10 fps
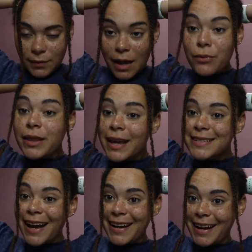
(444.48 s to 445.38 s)
really
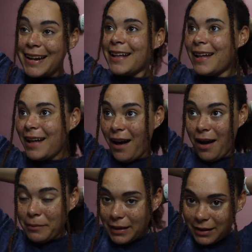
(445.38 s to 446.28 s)
excited.
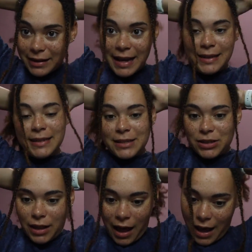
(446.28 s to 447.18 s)
Literally it's like
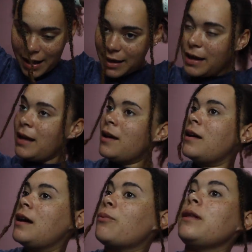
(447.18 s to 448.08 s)
July.
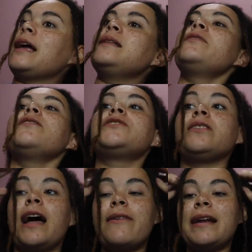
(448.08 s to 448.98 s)
We're like in the middle of
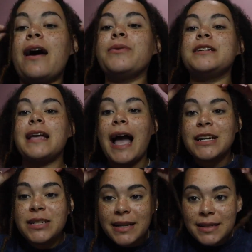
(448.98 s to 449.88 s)
July right now, which is
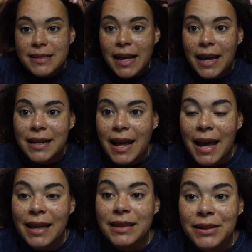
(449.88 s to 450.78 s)
actually insane,
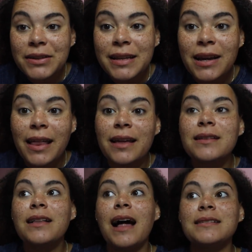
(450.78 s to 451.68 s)
and literally
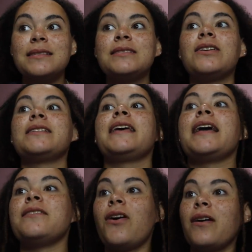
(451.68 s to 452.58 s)
like classes start the
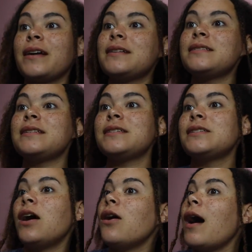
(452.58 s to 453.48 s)
end of August.
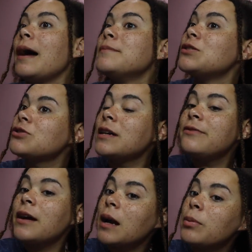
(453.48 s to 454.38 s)
So I'm still trying
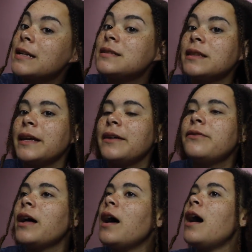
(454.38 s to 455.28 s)
to figure out a place to live.